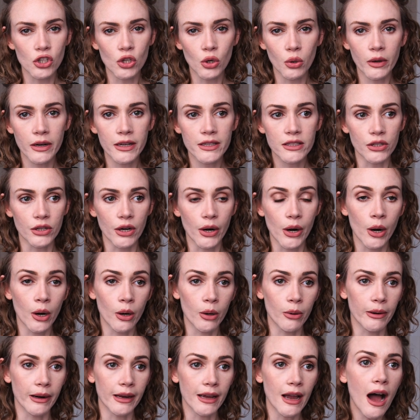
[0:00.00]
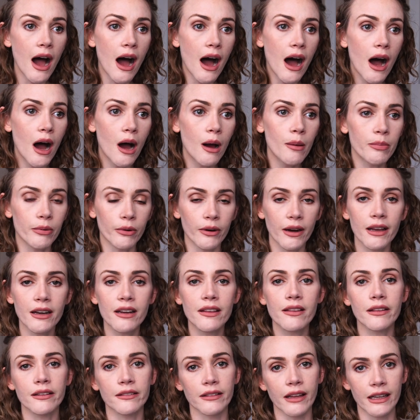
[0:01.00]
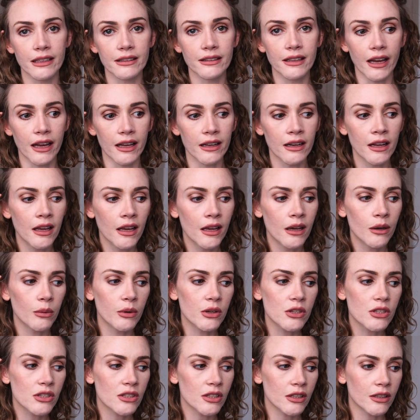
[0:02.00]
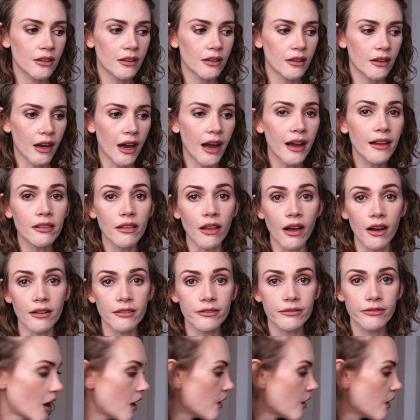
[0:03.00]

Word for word: choice and hurry up or anything like that, which I love.